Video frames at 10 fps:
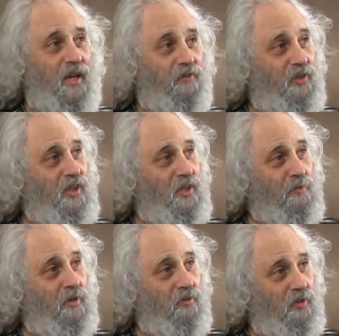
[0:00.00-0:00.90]
The
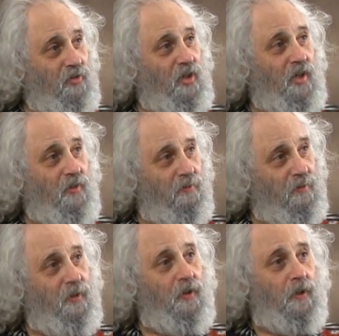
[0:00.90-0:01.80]
advertisement was kind
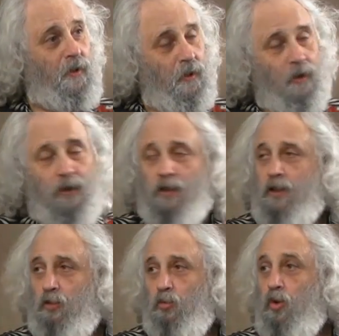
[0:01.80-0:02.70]
of a
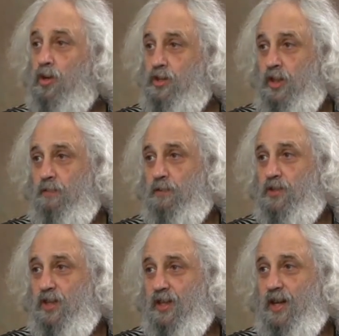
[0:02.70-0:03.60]
little raunchy for
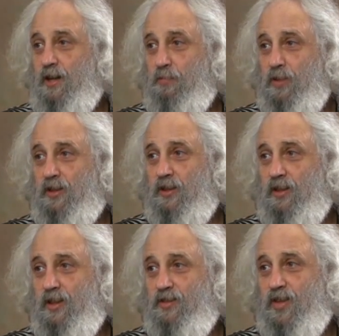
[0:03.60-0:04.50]
Sing Out, but
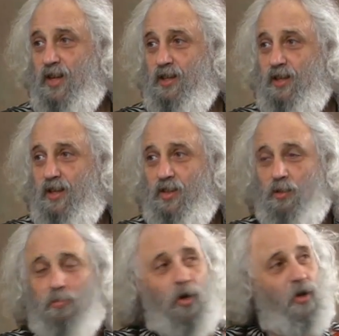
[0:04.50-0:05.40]
it said,
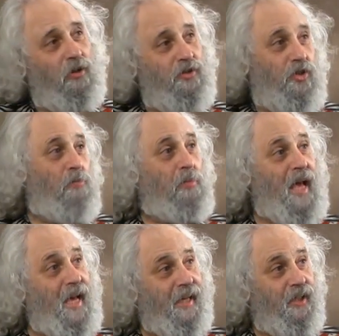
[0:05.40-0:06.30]
"The balls are
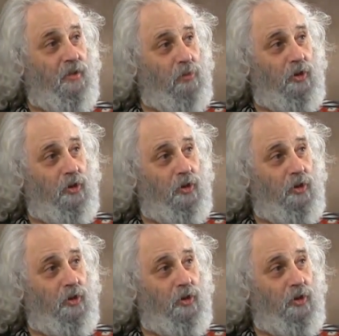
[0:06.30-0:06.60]
back in